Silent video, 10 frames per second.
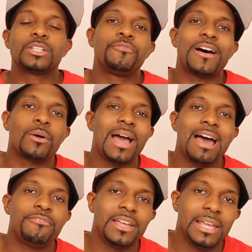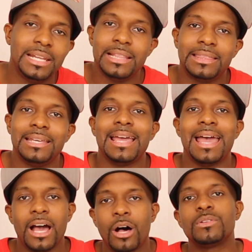so if I don't have anything
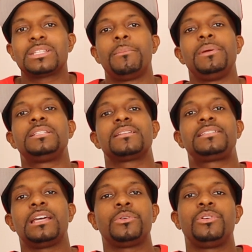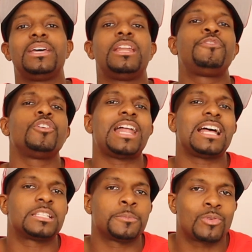else, let me just tell you that if you're
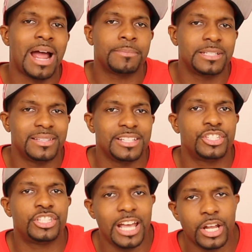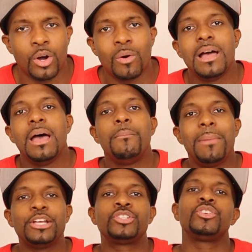not subscribed to this channel,
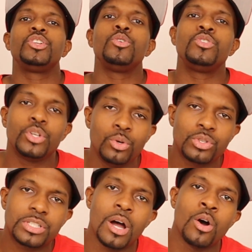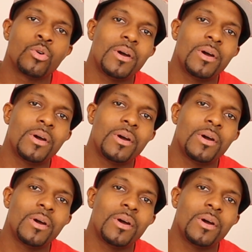make sure you do so.